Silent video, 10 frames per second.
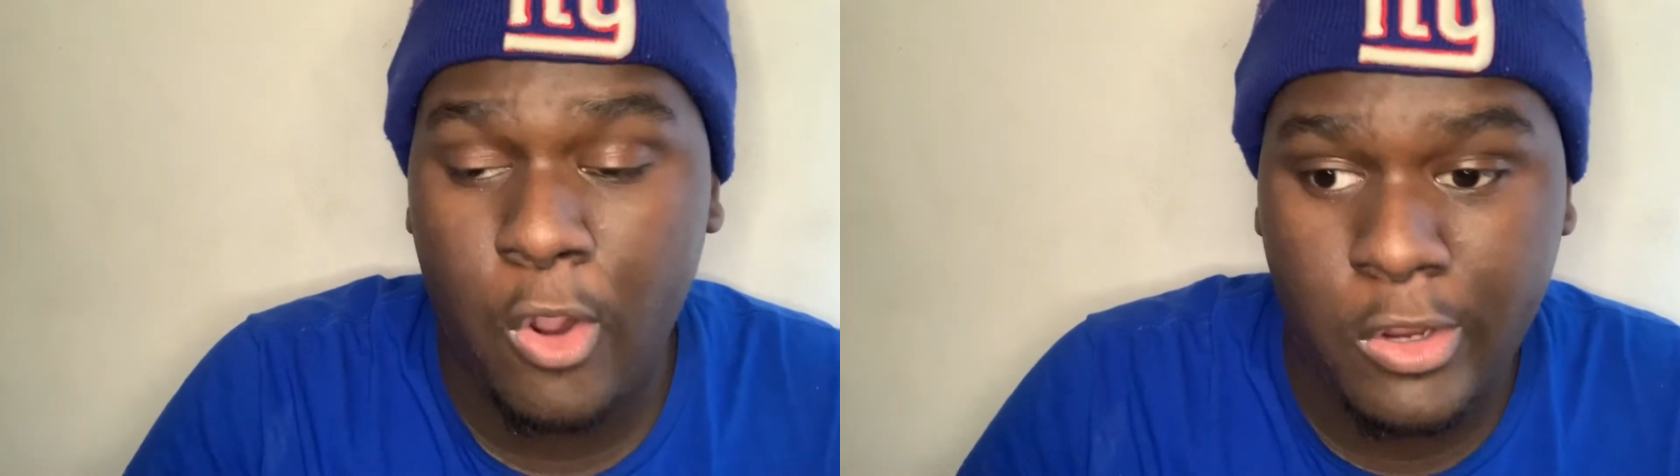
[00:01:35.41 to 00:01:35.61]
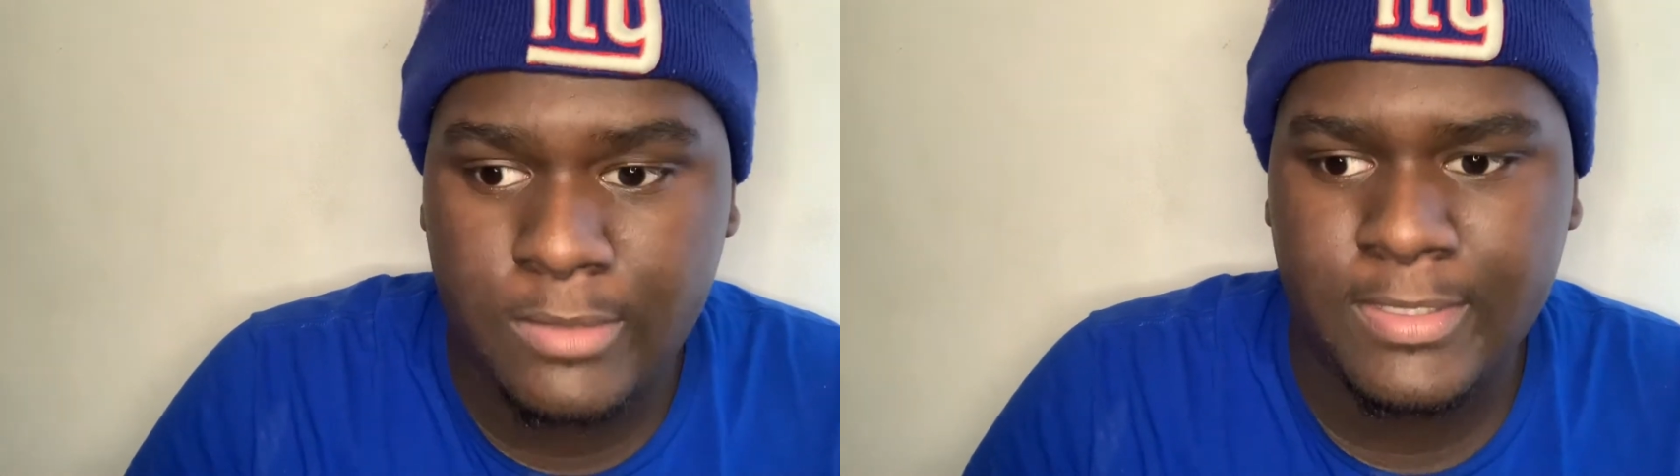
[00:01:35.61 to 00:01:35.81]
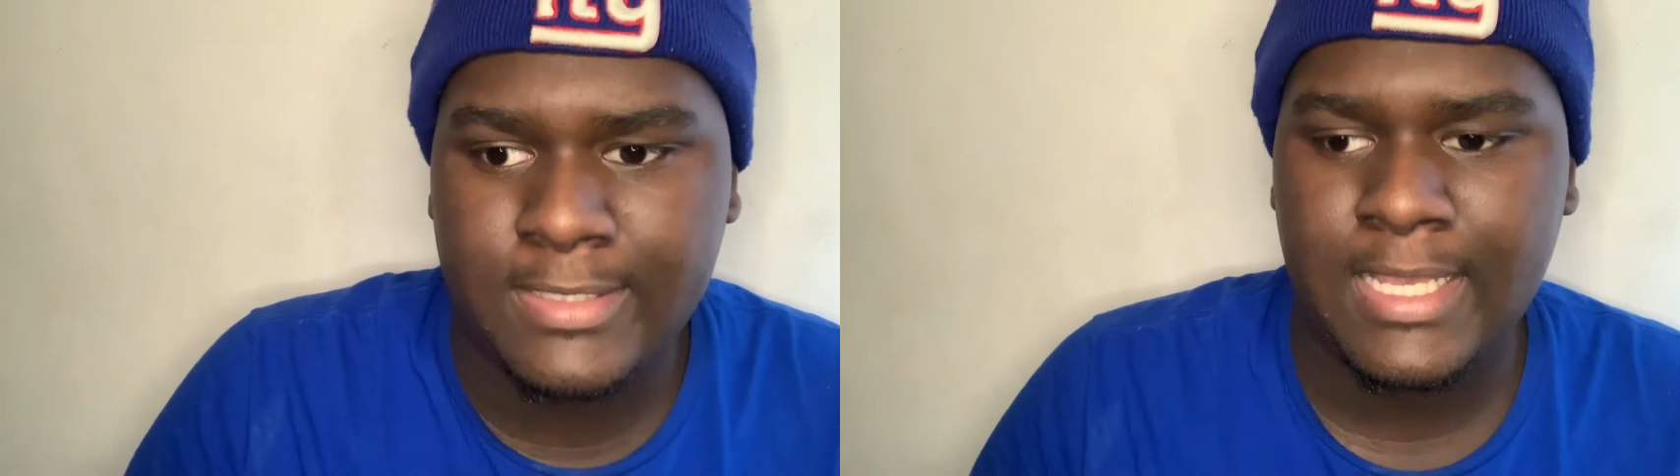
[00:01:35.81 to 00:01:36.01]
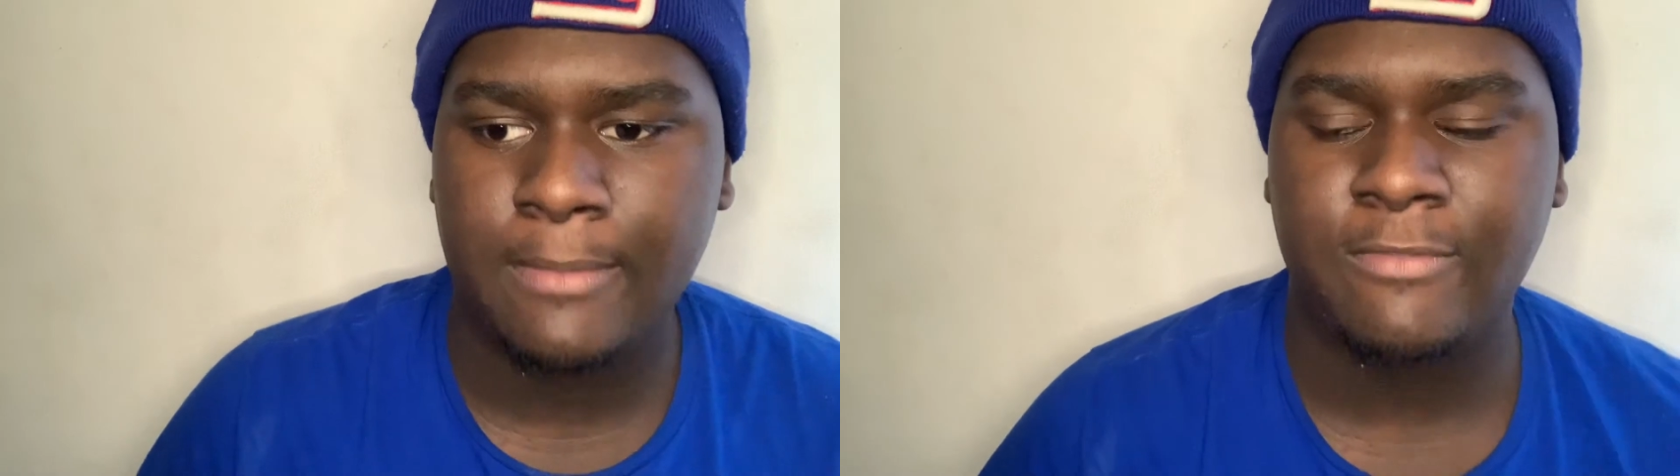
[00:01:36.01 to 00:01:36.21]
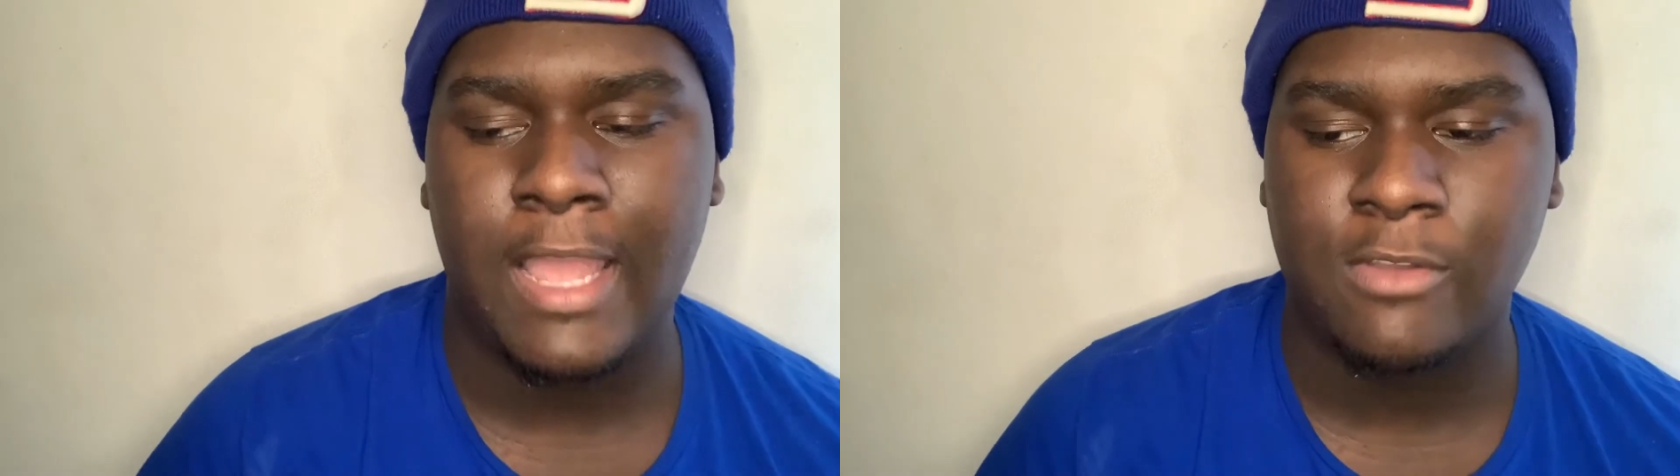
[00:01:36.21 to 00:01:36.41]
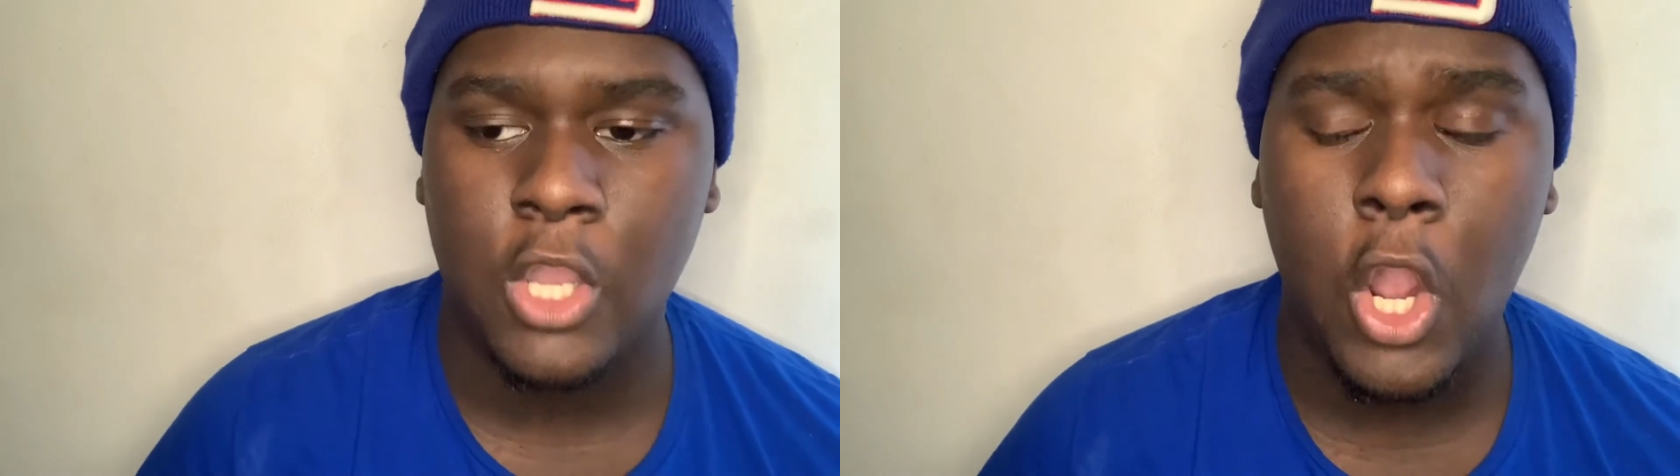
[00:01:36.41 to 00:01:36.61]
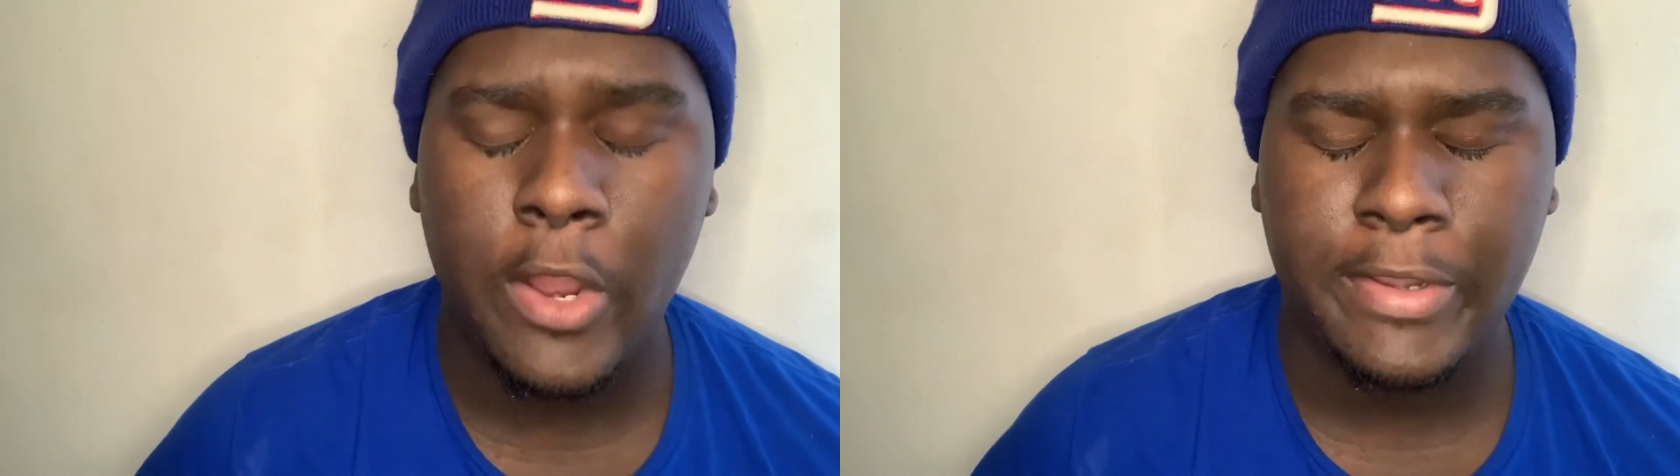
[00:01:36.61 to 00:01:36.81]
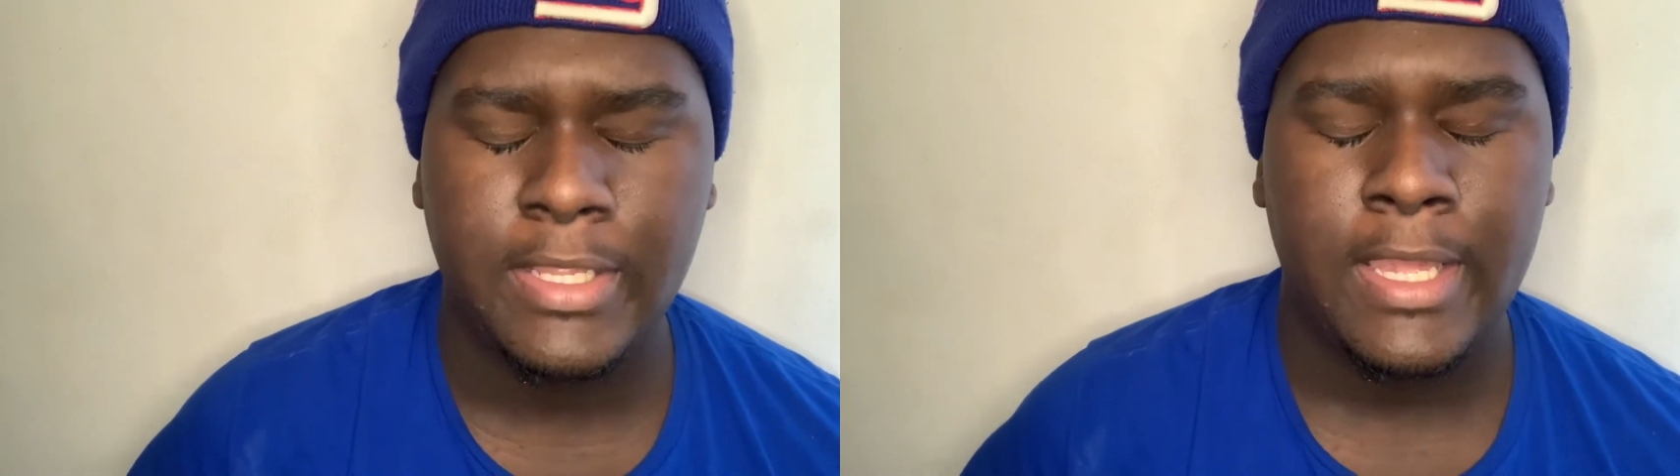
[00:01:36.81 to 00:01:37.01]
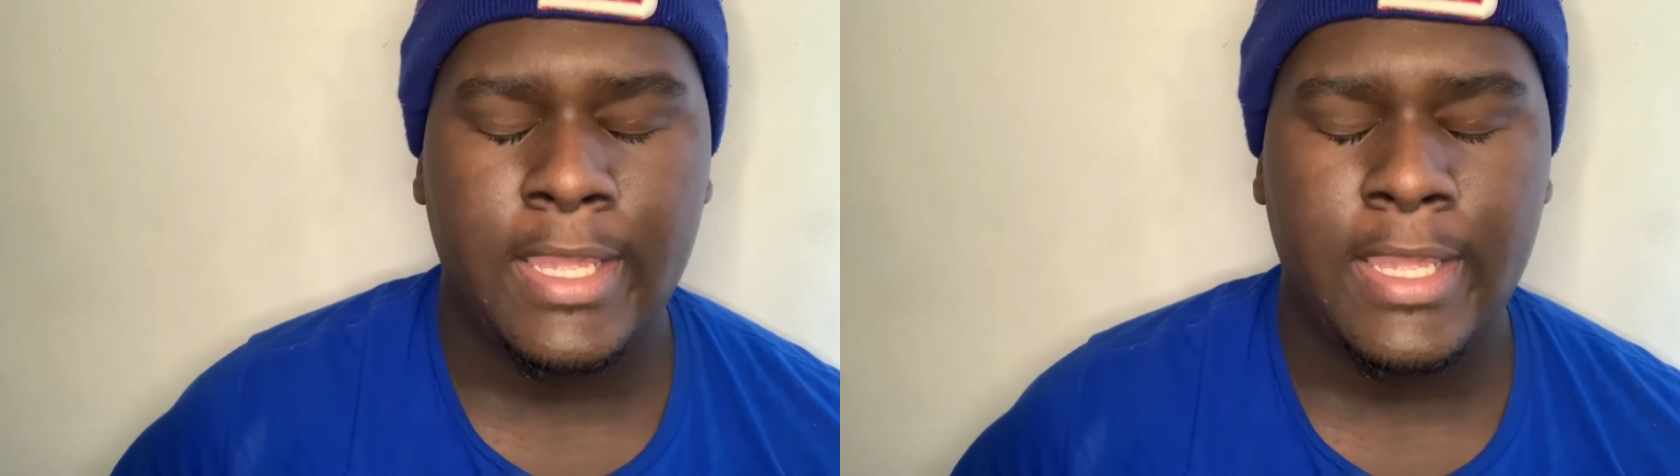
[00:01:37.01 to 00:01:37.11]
arguably a top 5 guard.